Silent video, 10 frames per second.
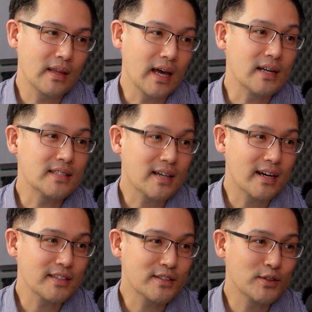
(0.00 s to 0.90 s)
ugly
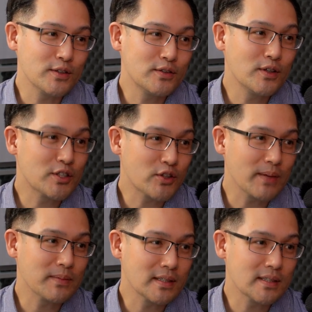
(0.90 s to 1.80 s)
side to the
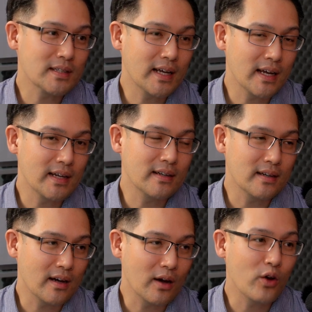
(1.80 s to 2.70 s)
treatment, and
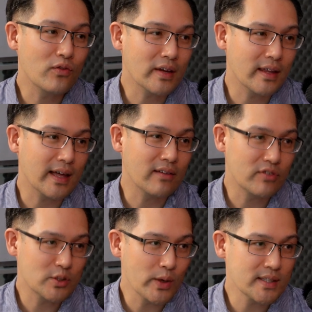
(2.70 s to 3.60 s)
hopefully that
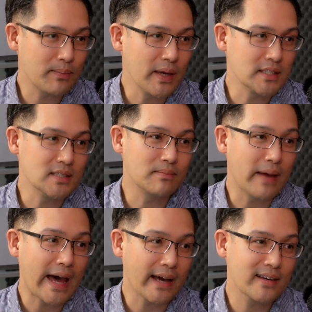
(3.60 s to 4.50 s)
swings the pendulum
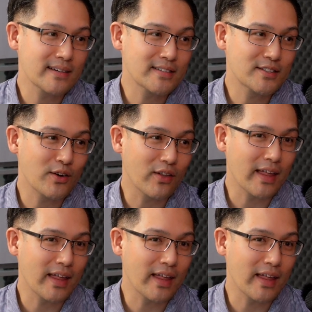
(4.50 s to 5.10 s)
back so